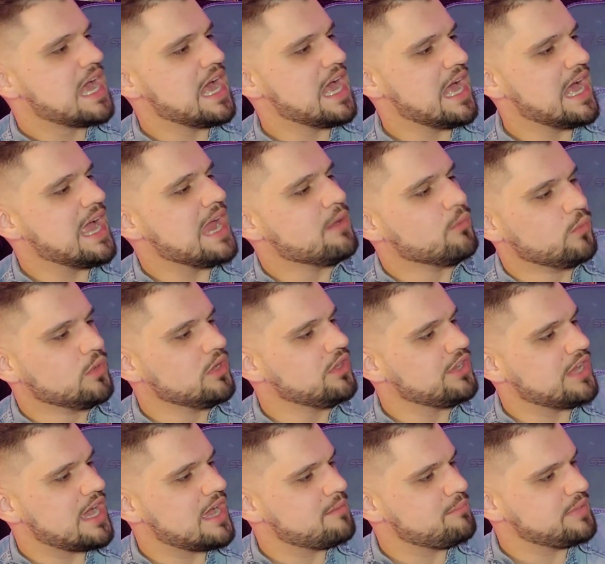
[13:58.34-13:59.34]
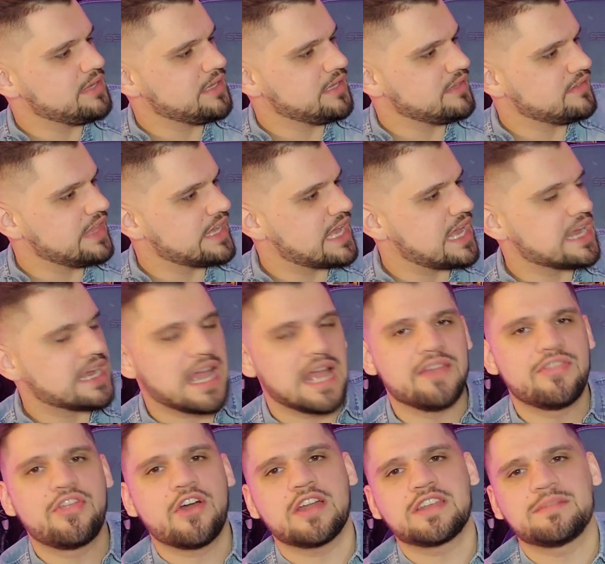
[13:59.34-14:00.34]
I will not be like,
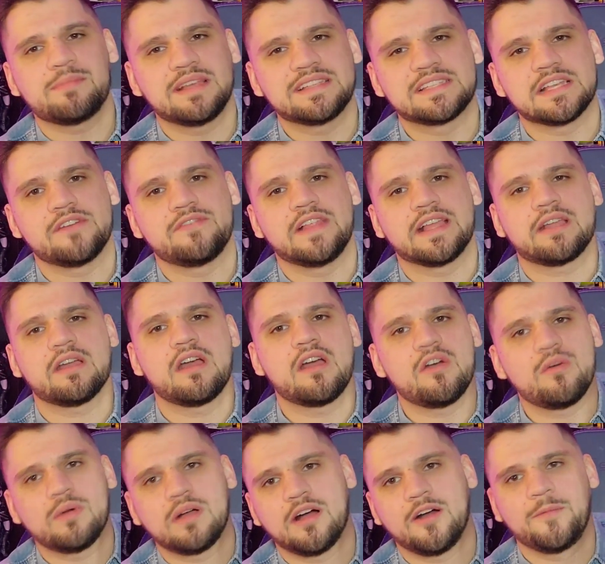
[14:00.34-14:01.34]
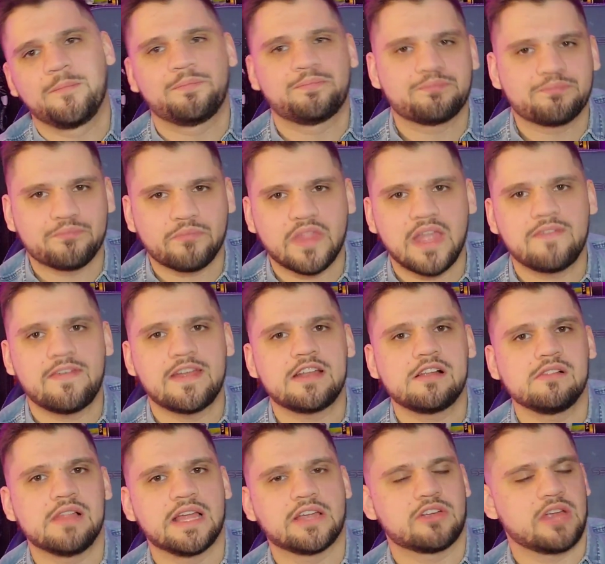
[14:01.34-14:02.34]
I thought to myself like, oh, well, if I
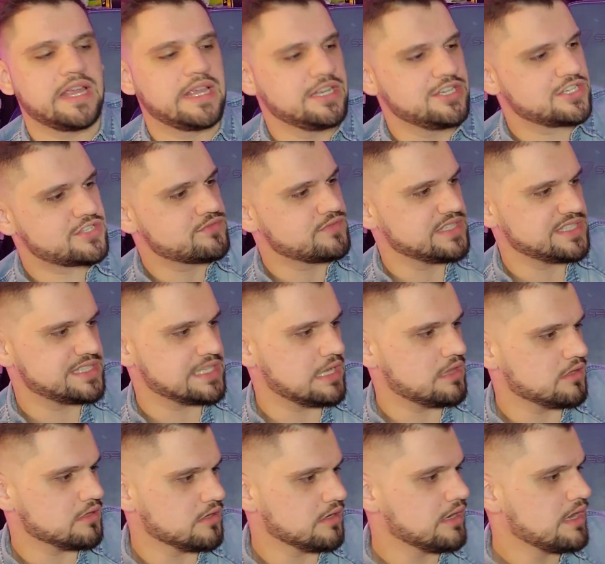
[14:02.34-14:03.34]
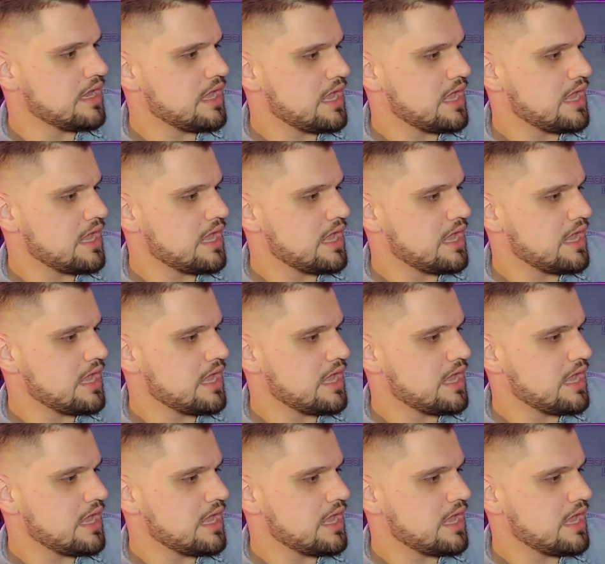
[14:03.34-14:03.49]
don't like her, I can just resell her.